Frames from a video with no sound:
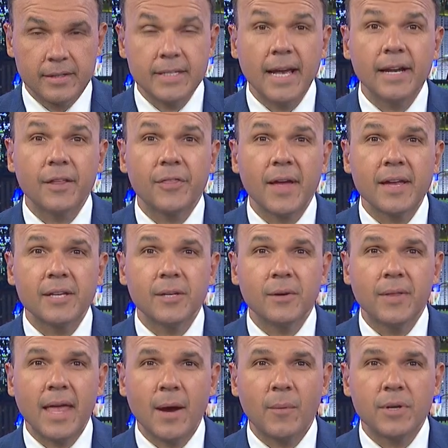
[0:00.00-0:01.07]
Danny, thank
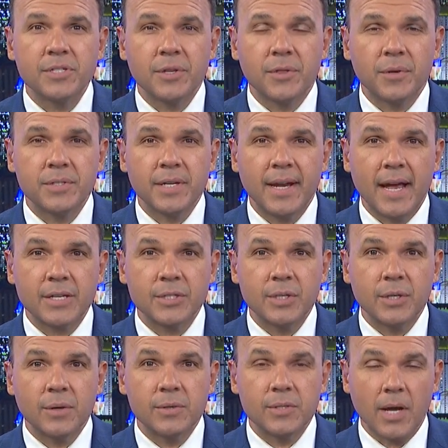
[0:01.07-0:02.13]
you. And that was your 13
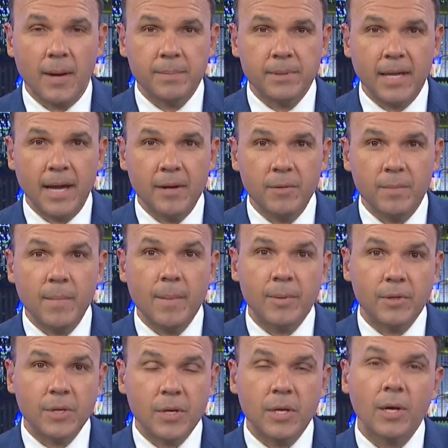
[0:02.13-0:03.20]
Action News update.
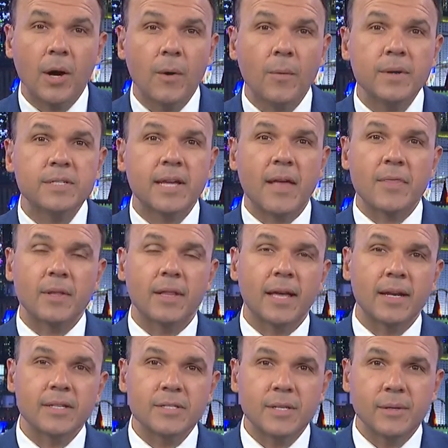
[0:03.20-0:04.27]
Remember, you could always get the
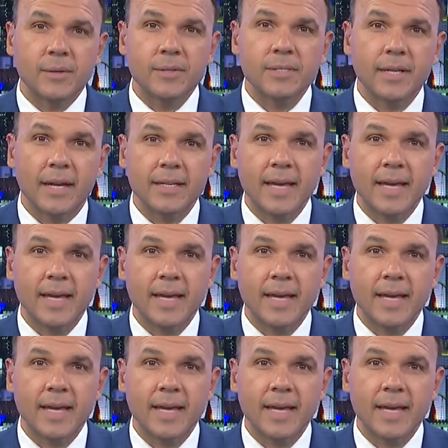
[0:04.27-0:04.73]
latest news at